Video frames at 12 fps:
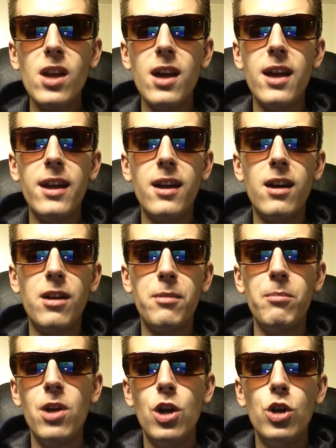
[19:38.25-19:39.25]
And,
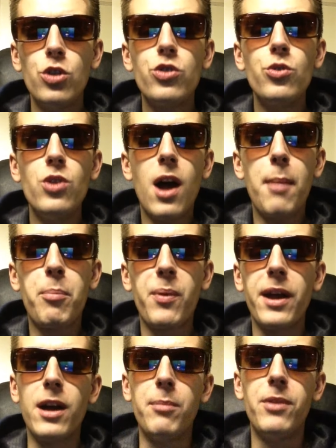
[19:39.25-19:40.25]
um, do not
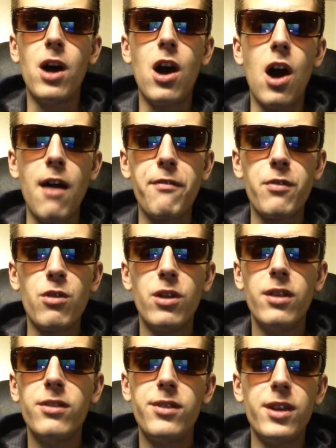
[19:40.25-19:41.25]
bring up the offer
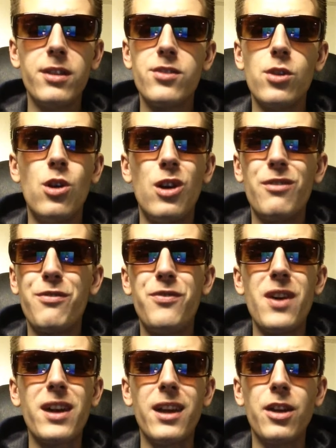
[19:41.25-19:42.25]
that's on
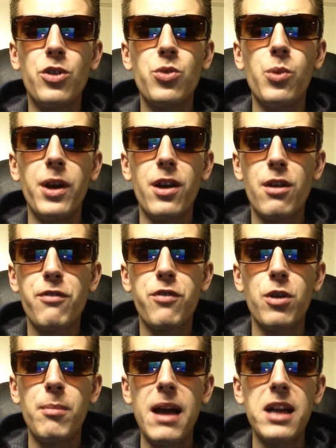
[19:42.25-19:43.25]
fucking Twitter
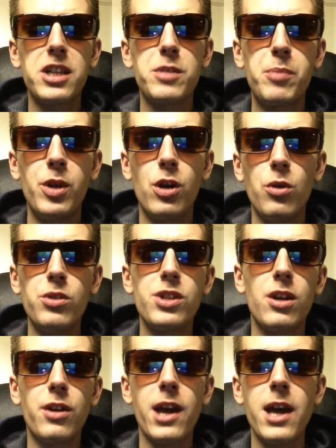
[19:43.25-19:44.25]
from Espinoza,
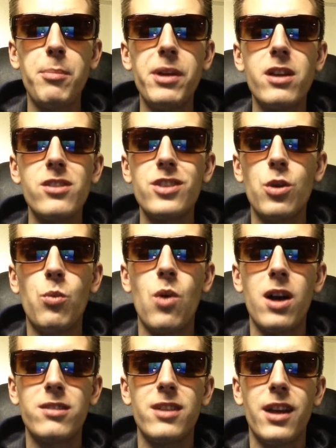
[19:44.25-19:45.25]
okay? Because it
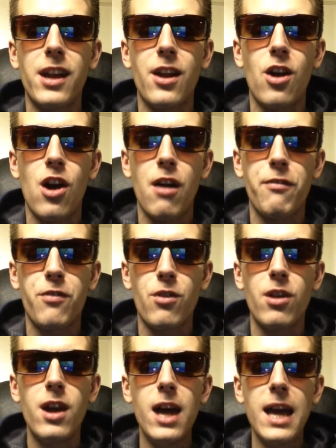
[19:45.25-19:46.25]
wasn't an
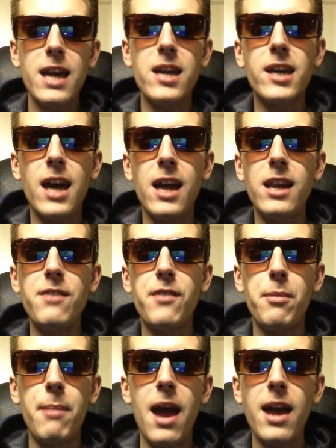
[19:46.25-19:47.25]
offer. He can't
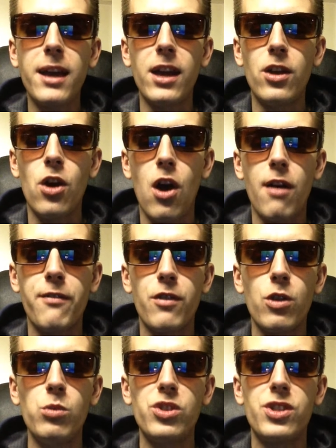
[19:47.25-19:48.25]
even make an
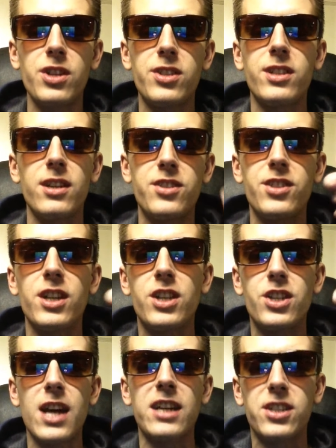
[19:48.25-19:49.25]
offer. It was just a
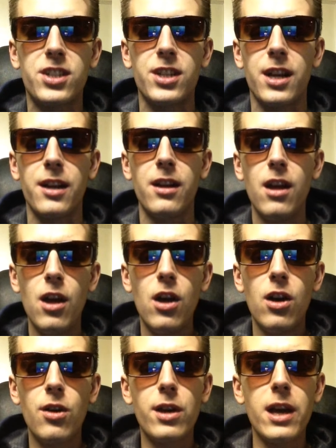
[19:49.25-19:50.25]
suggestion,
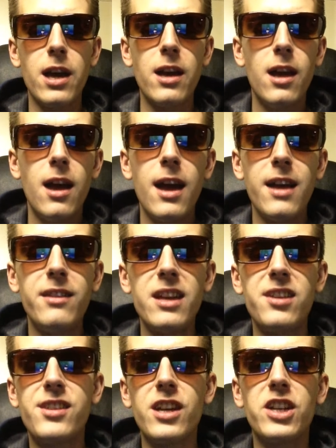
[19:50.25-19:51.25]
okay? And
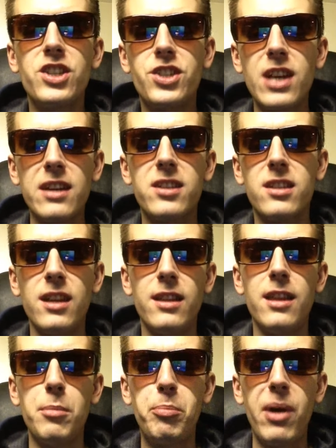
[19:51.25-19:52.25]
they suggested
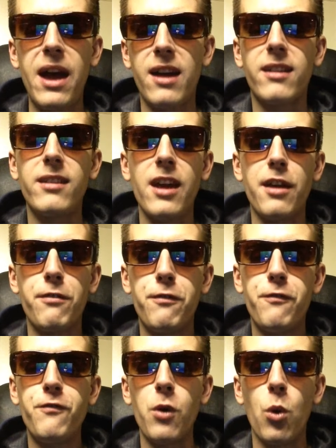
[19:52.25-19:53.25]
that Pac take
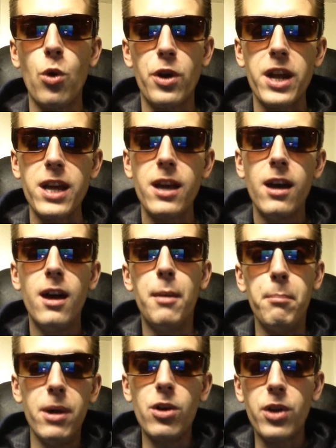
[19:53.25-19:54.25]
40
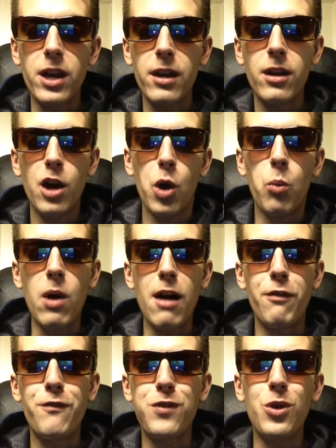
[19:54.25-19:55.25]
million
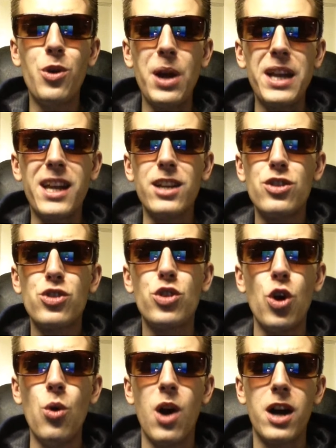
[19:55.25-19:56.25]
while Floyd gets
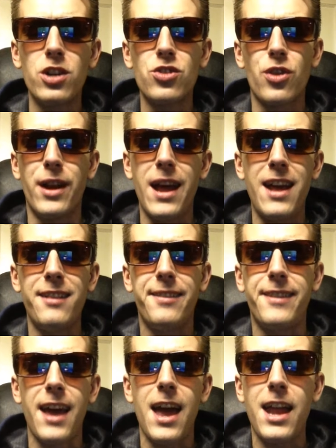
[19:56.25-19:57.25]

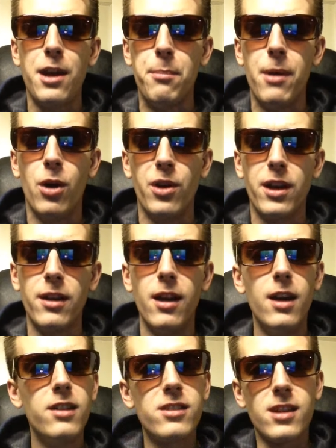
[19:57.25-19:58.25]
210 million.
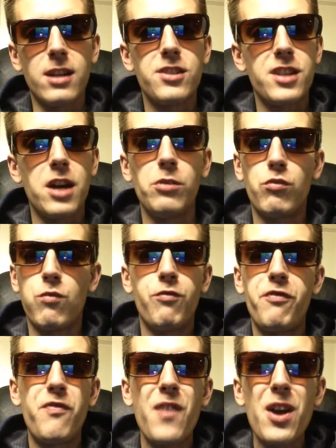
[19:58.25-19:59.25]
Does that sound
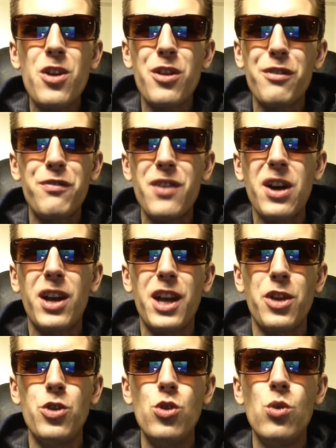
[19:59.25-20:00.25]
fair to
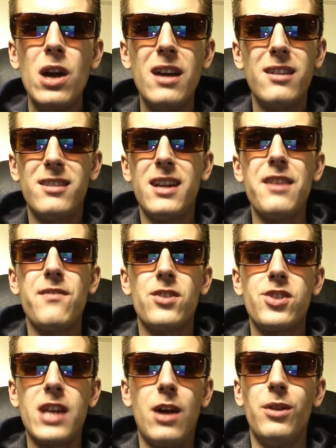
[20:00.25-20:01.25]
fucking you? Does that even
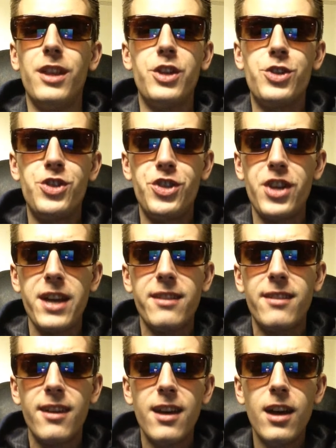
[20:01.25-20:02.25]
sound
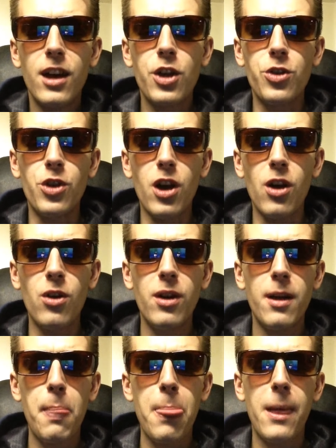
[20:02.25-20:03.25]
legit? You know?
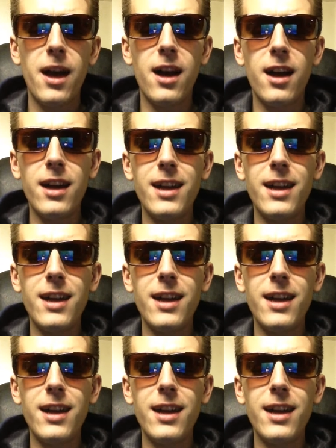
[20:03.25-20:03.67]
Uh,